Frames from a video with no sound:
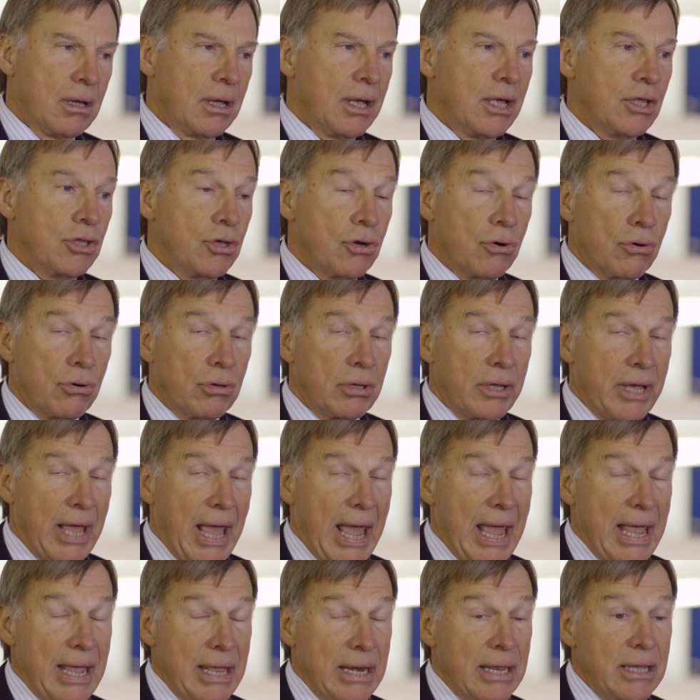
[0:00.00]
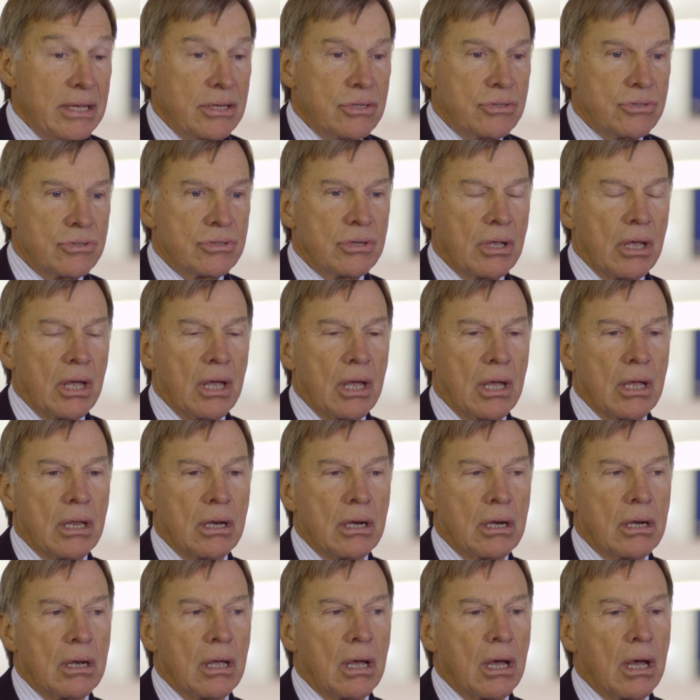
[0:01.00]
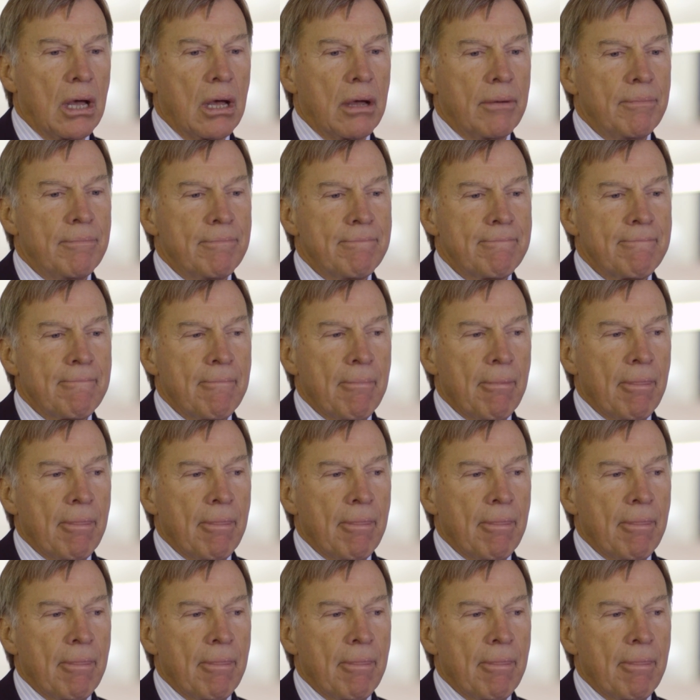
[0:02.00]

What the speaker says: in the early 80s. And